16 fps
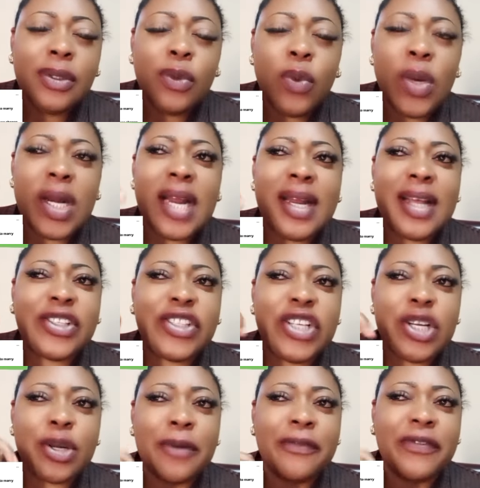whether or not
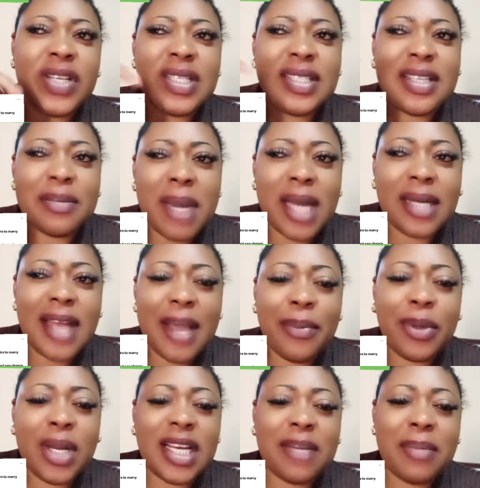she convinced the man, I
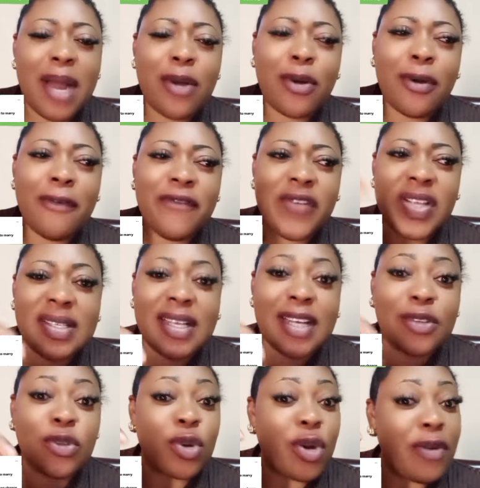mean that the man convinced
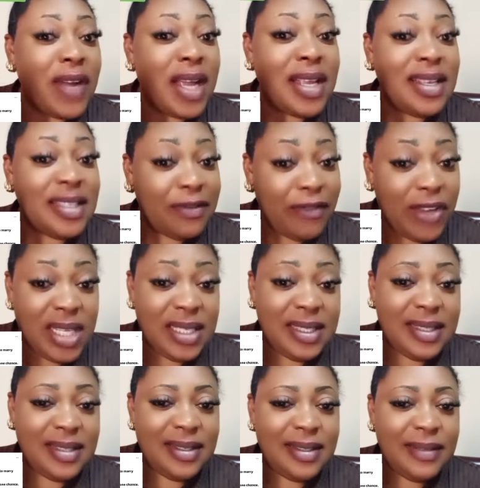her to cover his
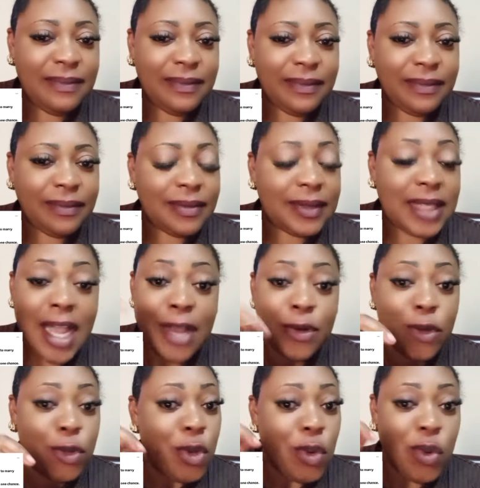face. I
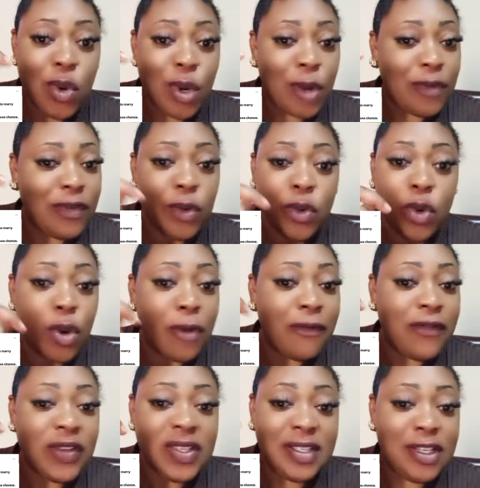don't know who
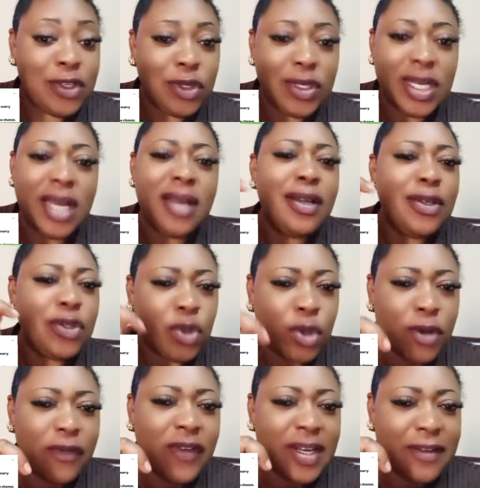convinced each other to
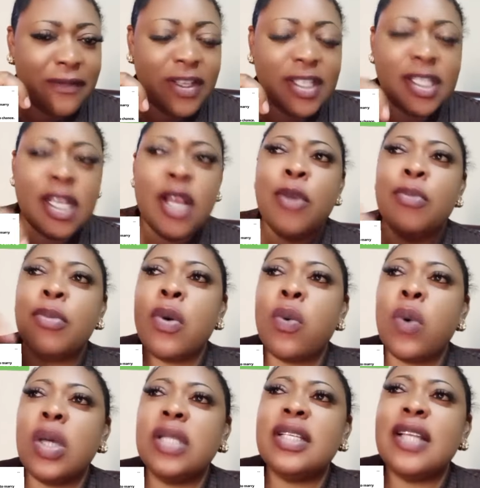cover the face. But
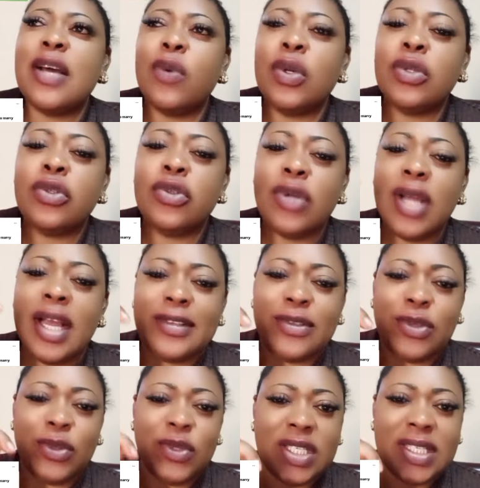one thing I want you guys
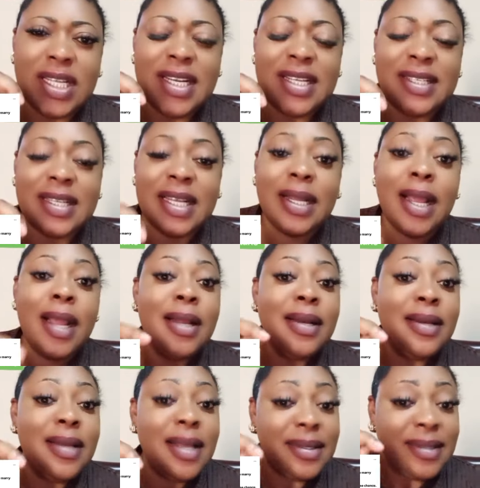to understand is that
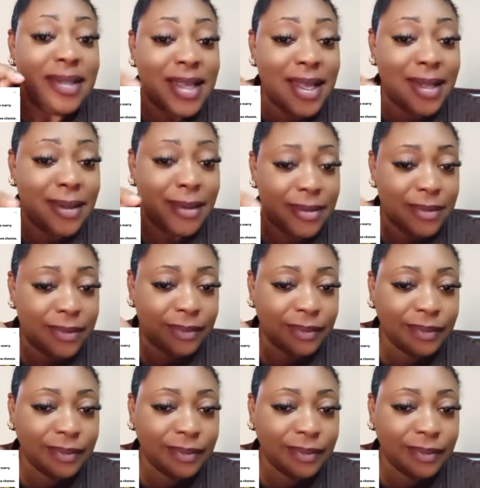this girl